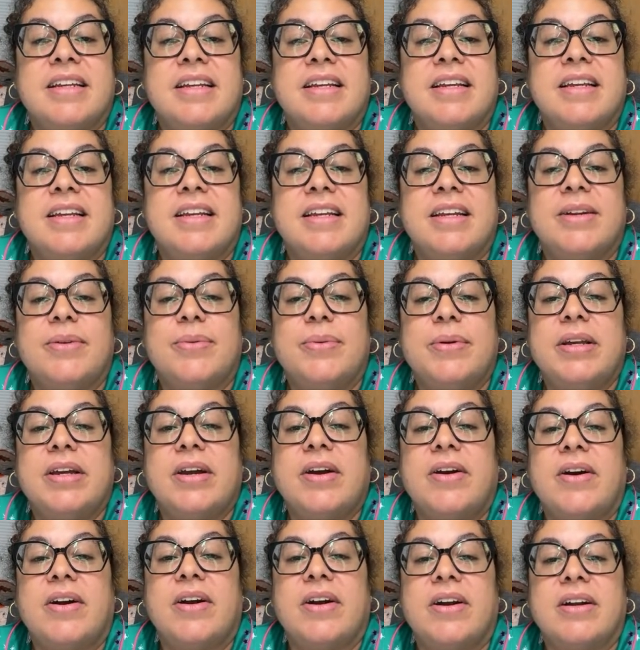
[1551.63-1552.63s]
Here we
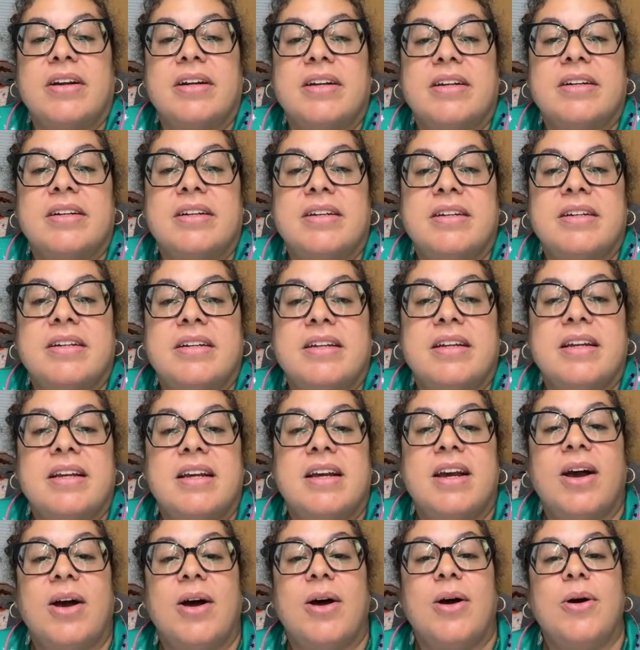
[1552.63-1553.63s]
are.
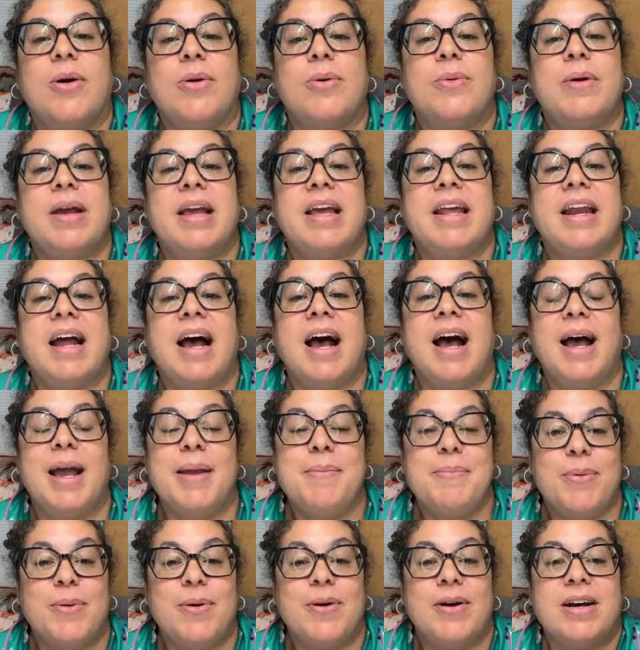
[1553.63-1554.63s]
Oh, and I
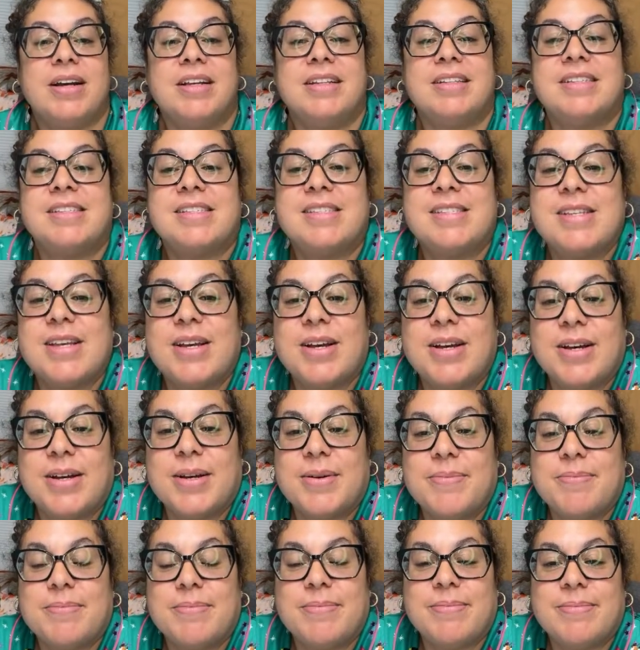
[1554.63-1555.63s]
bought
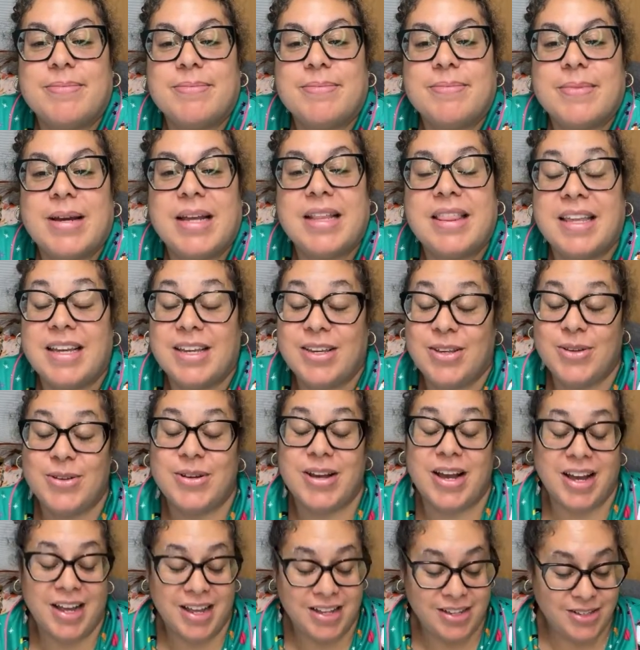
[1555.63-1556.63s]
some, I think
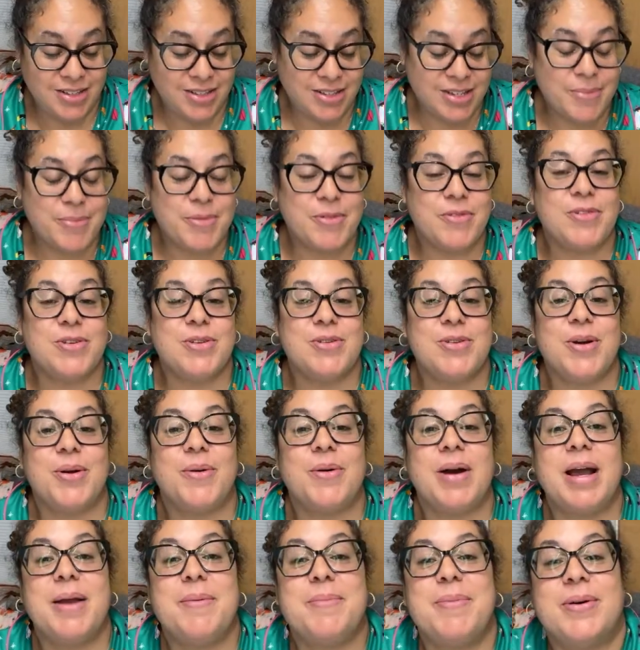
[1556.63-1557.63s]
some of you know,
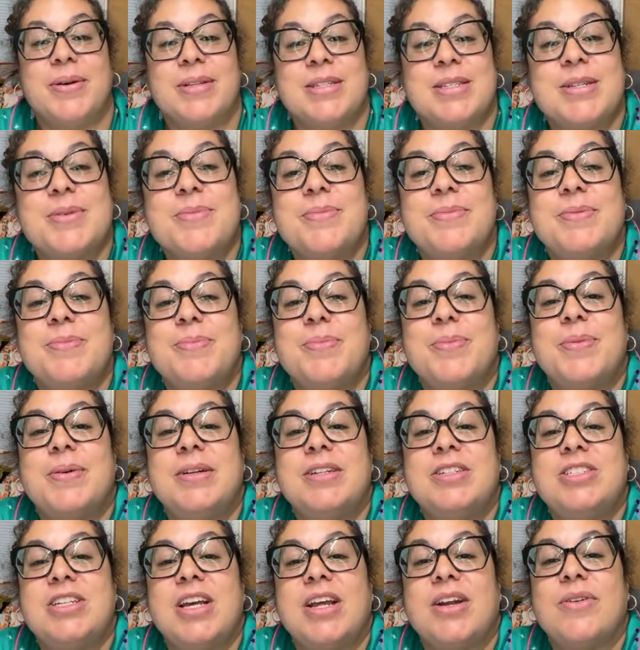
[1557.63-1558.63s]
I bought some
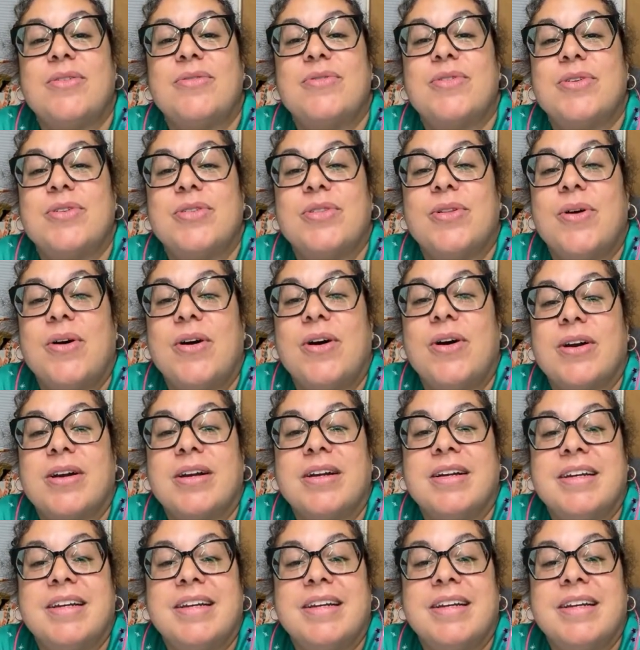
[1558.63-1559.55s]
Jennifer Long